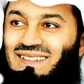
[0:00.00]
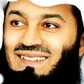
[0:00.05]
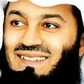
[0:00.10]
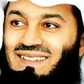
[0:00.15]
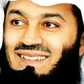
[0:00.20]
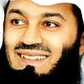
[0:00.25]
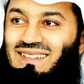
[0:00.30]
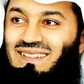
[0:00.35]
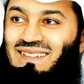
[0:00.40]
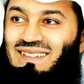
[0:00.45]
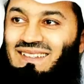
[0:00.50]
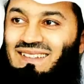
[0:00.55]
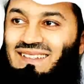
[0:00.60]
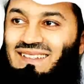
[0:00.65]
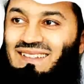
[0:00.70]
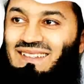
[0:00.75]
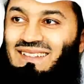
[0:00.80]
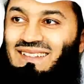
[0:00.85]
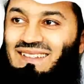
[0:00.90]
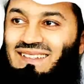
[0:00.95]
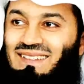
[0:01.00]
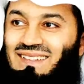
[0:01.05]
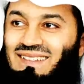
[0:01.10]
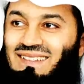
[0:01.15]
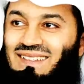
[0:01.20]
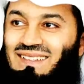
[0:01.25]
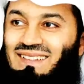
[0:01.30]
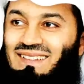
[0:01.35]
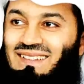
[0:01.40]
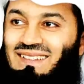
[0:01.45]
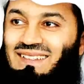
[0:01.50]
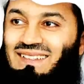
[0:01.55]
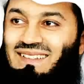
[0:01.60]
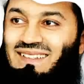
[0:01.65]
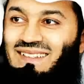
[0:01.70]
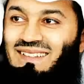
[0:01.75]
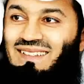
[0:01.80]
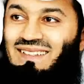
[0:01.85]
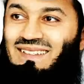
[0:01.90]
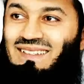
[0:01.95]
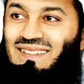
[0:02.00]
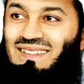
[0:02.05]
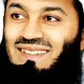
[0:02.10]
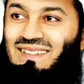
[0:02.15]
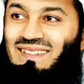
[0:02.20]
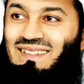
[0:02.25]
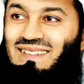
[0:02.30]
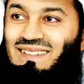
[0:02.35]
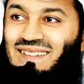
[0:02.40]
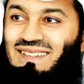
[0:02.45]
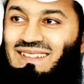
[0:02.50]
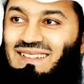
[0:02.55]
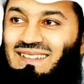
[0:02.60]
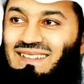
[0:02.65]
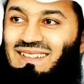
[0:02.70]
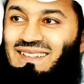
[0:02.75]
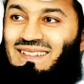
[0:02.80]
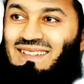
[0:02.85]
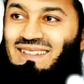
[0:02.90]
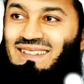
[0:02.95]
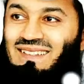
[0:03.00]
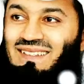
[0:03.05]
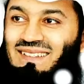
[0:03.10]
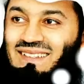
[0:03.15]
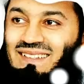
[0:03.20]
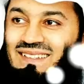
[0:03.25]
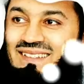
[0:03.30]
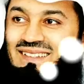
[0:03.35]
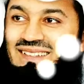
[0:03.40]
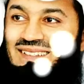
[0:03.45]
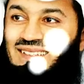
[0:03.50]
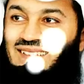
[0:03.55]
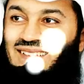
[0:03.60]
get you straight into paradise. If Allah loves it,